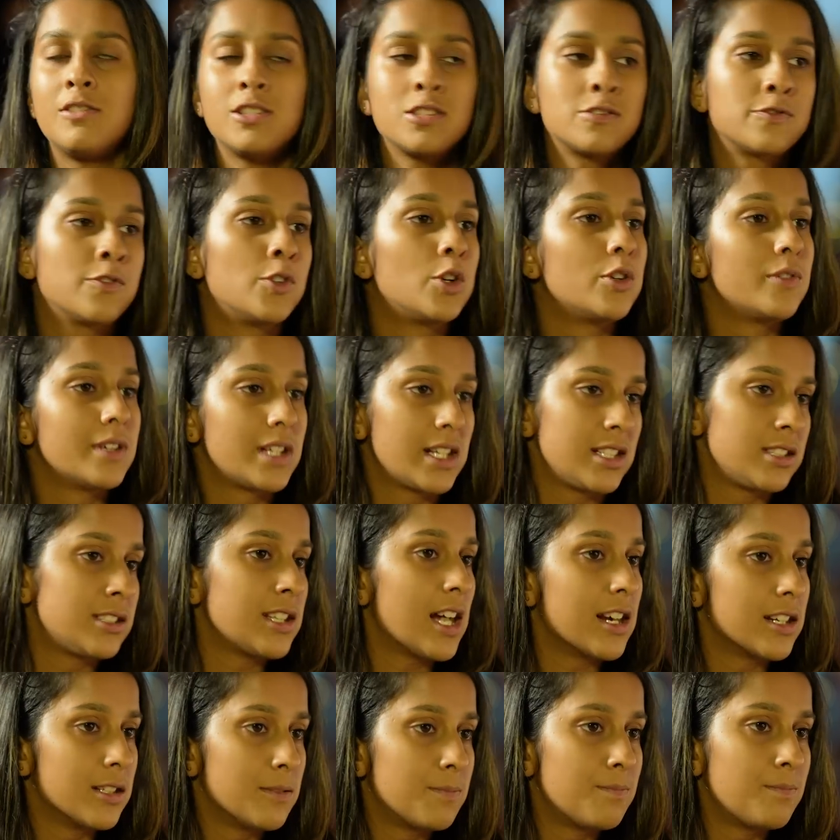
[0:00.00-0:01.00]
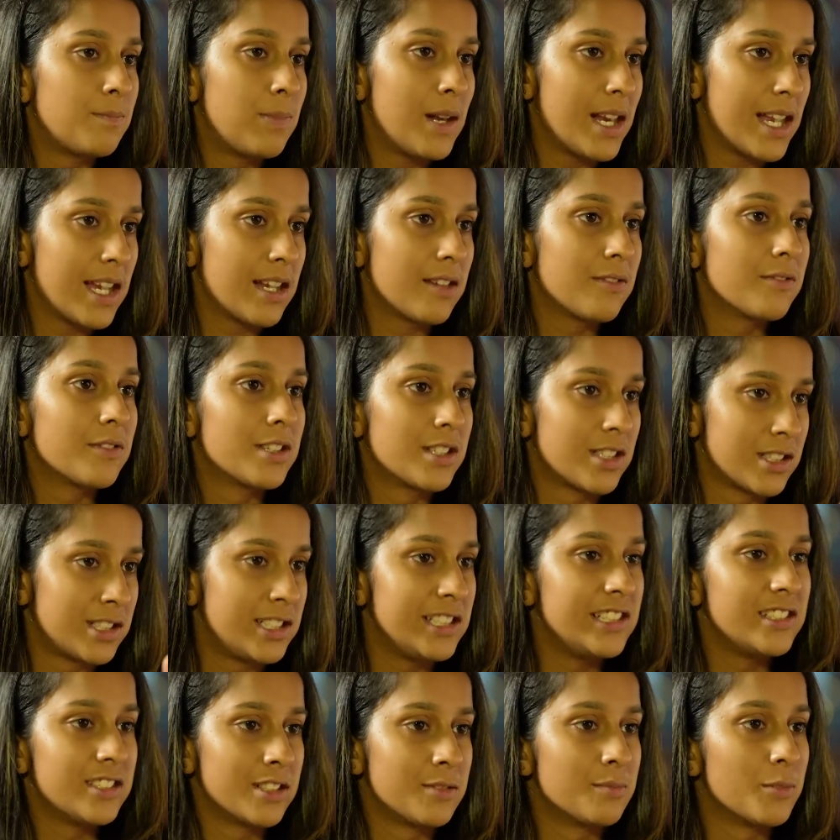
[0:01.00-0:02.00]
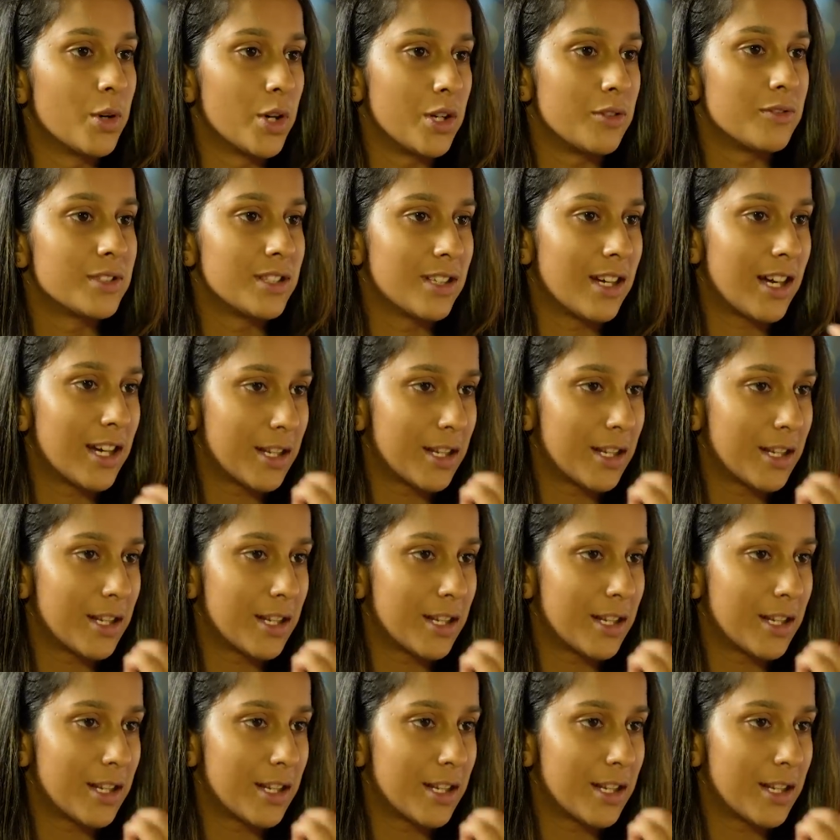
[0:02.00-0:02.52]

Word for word: I was four when I started playing with the season ball, with the